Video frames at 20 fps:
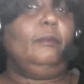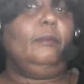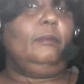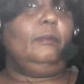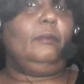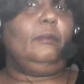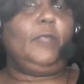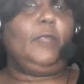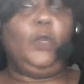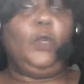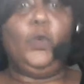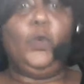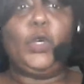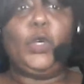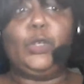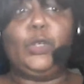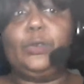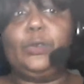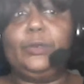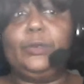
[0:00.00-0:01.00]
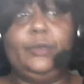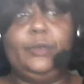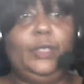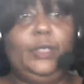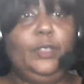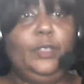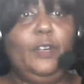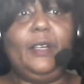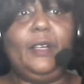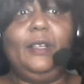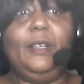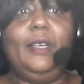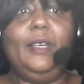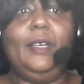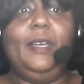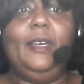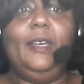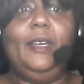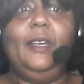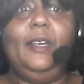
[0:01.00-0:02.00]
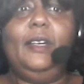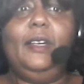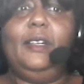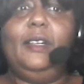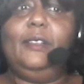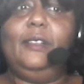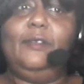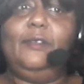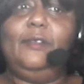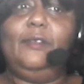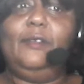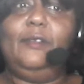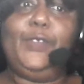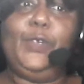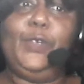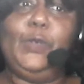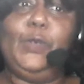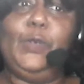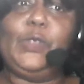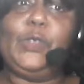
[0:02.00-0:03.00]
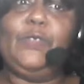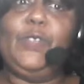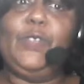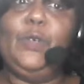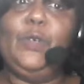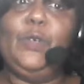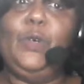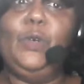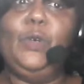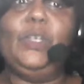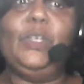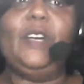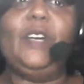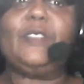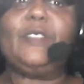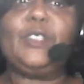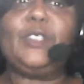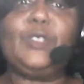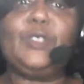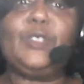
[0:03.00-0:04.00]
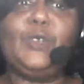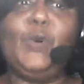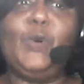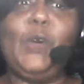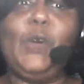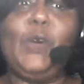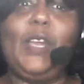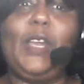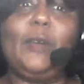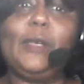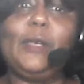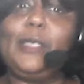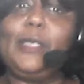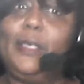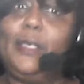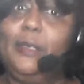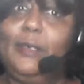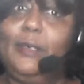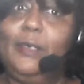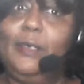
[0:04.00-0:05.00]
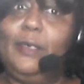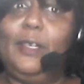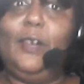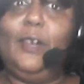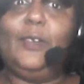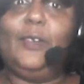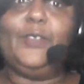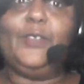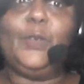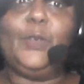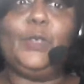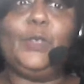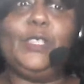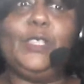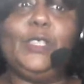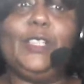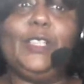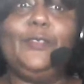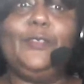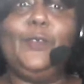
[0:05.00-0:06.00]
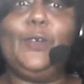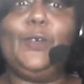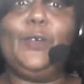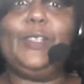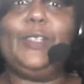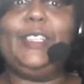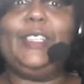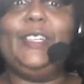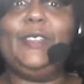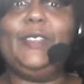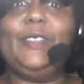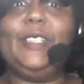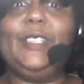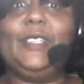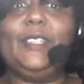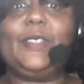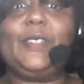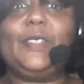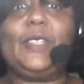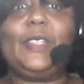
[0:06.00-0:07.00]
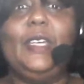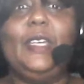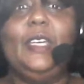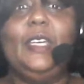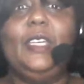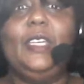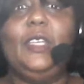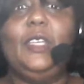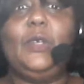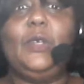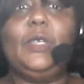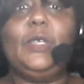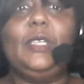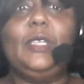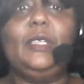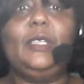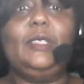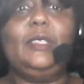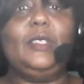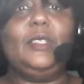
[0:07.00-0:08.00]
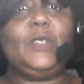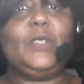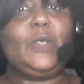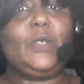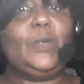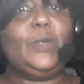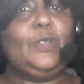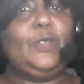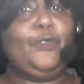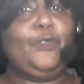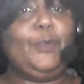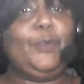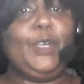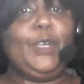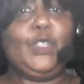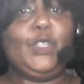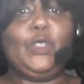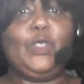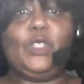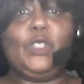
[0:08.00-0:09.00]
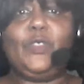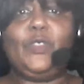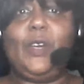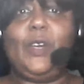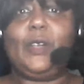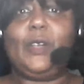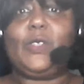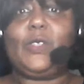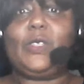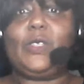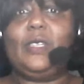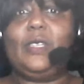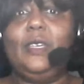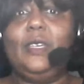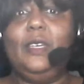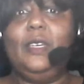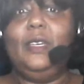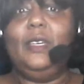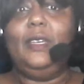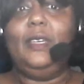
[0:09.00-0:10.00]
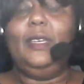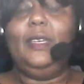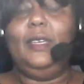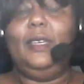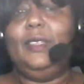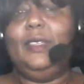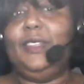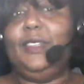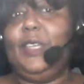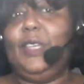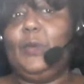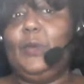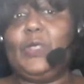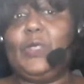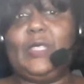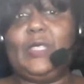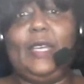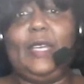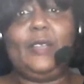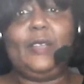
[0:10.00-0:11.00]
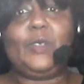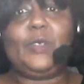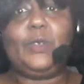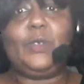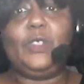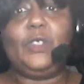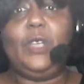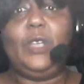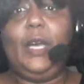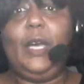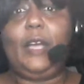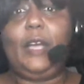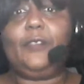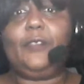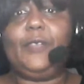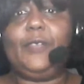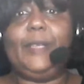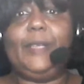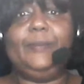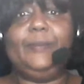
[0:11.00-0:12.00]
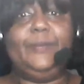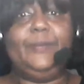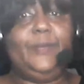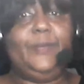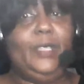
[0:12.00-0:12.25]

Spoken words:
Word, and on from there. For those of you who love to do queries, here you go. If you were looking for it, here it is. You can insert information as far as anything with stocks or geography.